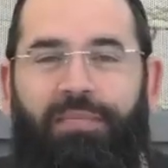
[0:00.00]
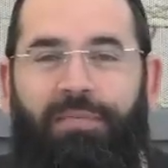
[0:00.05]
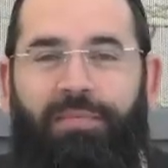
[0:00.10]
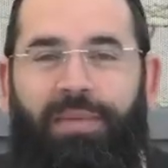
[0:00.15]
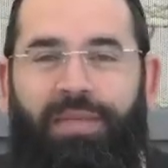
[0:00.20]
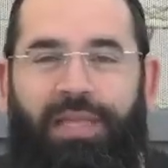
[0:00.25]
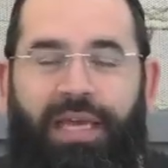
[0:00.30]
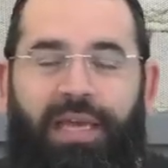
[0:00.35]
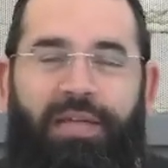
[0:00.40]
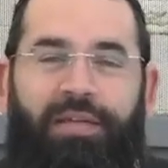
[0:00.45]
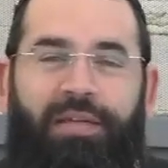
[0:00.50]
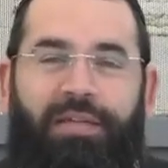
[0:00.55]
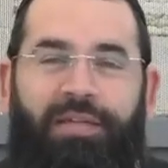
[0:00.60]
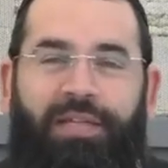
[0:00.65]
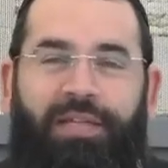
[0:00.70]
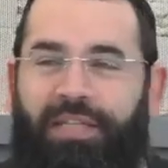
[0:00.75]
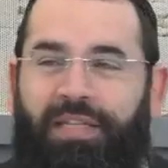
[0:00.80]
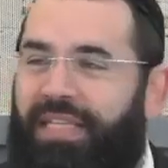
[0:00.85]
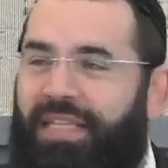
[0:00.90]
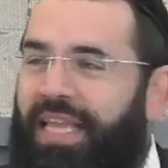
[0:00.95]
But then
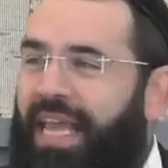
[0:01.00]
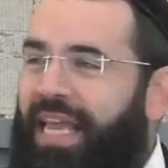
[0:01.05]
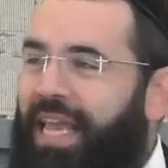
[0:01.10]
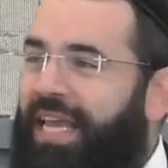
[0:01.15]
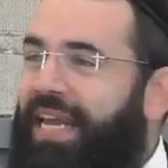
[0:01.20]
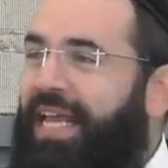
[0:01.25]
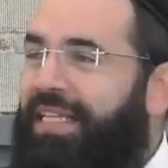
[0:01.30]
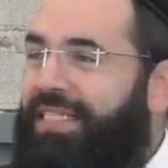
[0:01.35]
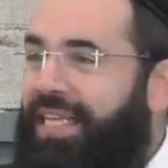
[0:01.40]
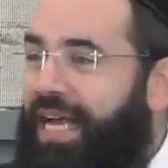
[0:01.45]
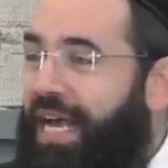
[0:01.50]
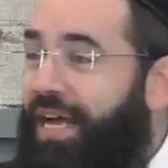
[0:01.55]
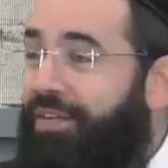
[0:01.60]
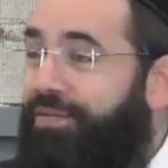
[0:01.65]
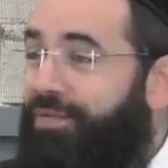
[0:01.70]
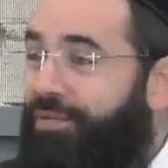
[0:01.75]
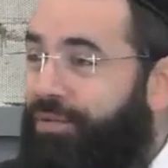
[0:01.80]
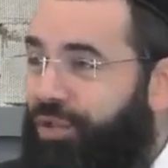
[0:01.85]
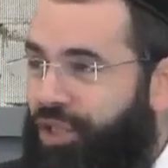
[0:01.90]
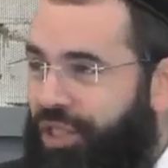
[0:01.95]
they did Egel
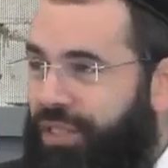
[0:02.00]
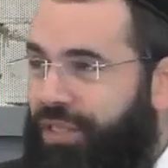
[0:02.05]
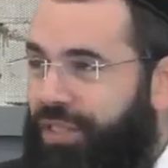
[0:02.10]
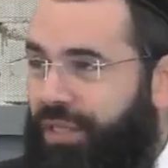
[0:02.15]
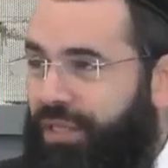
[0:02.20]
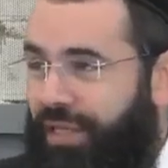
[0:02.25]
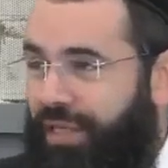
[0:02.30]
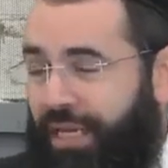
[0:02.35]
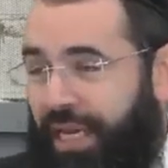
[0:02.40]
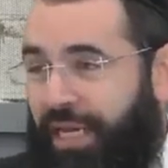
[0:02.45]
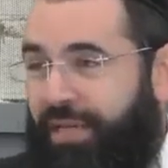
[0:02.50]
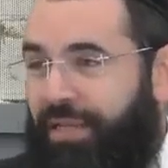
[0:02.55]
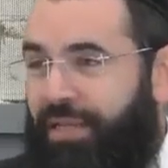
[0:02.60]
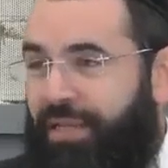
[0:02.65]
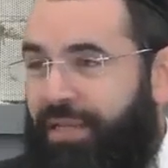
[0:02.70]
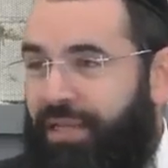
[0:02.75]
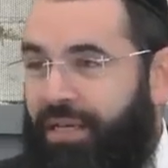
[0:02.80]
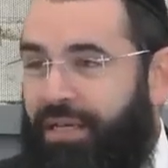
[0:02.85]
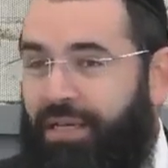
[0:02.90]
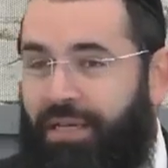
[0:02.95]
HaZahav, which is,
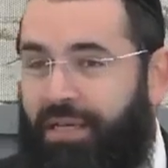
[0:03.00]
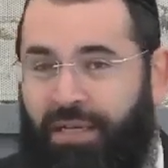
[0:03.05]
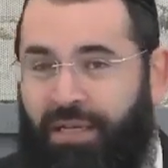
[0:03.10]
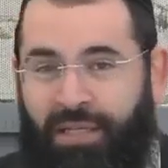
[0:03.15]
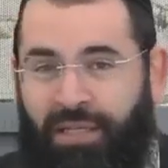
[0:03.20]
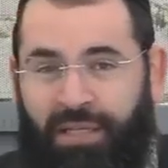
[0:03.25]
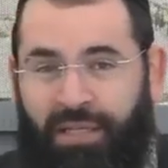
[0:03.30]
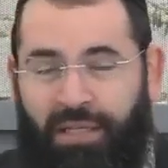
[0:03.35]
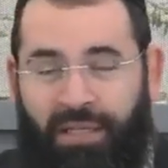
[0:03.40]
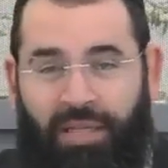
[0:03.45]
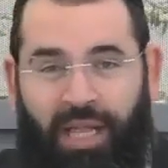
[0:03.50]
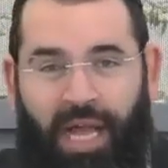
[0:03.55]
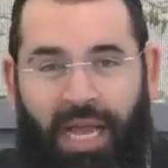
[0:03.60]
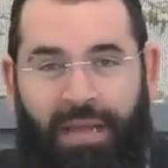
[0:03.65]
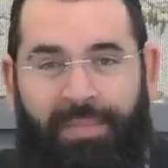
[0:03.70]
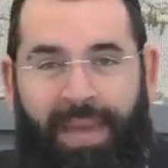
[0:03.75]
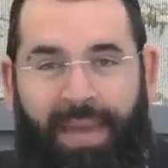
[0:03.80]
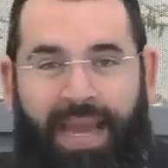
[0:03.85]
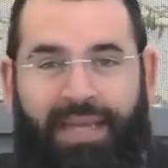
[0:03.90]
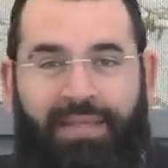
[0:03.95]
again, the
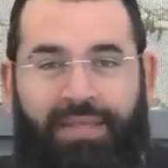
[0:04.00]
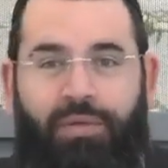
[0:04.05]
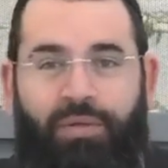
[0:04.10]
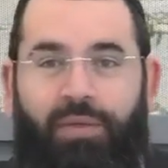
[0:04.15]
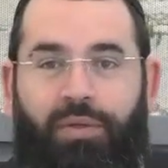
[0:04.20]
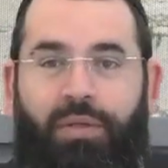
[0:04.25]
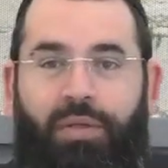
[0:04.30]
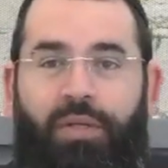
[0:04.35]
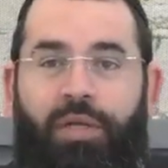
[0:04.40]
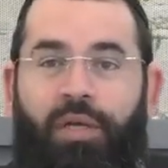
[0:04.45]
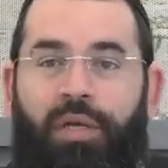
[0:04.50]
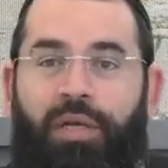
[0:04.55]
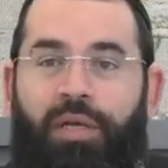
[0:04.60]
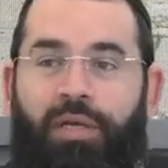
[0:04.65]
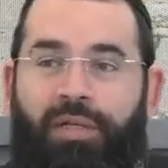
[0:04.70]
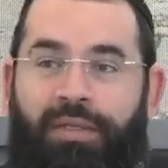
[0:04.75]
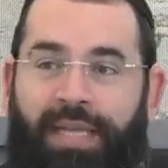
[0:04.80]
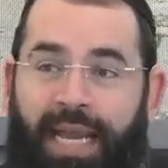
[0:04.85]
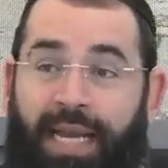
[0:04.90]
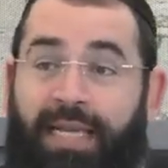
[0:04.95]
climactical
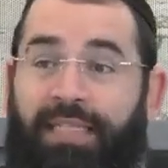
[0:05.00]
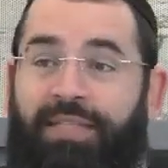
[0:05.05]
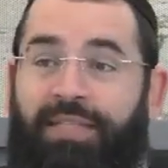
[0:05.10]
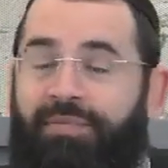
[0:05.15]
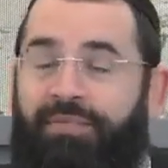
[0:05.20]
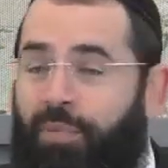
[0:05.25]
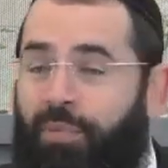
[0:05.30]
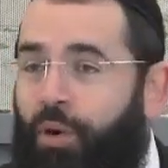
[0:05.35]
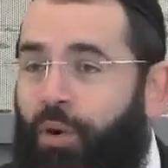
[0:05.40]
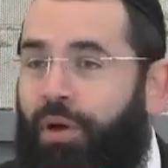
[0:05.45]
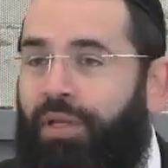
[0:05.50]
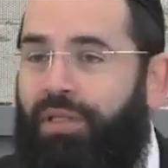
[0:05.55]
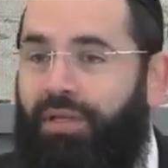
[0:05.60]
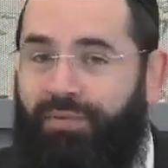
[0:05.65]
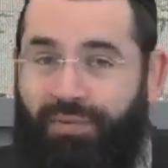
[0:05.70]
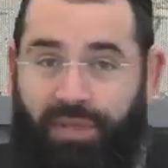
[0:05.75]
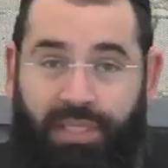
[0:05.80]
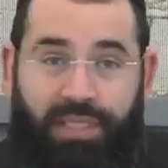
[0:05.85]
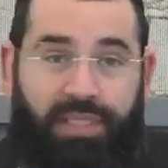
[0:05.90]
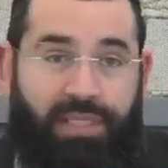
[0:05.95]
negative point
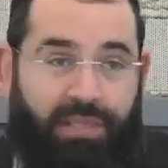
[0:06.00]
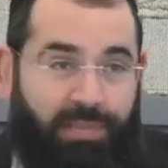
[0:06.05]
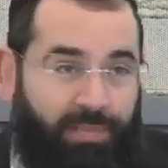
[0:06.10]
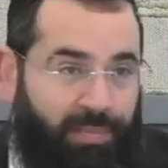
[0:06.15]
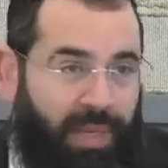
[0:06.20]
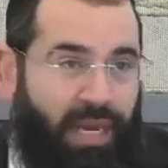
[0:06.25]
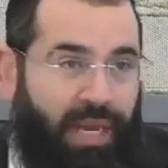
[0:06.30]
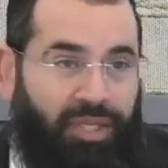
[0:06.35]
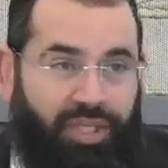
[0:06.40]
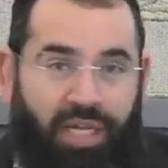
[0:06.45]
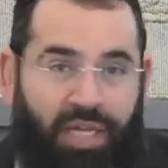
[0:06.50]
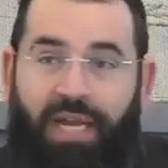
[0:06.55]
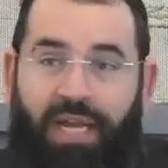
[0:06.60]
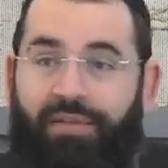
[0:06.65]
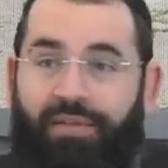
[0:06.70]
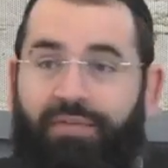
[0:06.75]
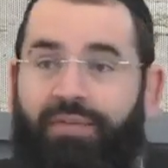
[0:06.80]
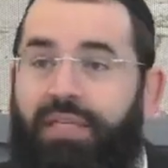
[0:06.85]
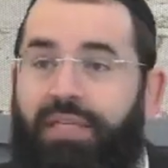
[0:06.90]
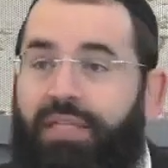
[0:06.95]
of this parasha
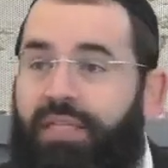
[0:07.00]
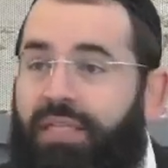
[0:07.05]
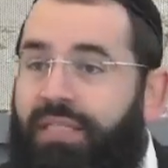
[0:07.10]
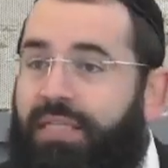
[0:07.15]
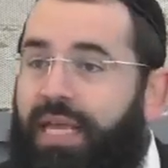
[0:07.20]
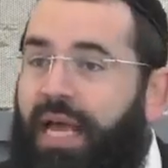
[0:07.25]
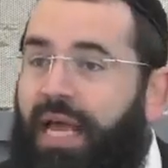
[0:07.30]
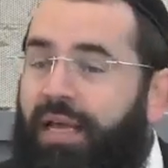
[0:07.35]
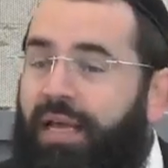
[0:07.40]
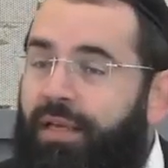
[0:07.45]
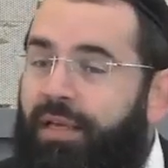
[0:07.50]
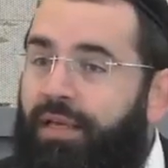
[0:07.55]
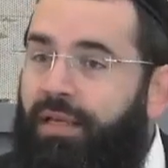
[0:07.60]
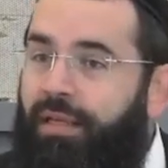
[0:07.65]
of Kitisa,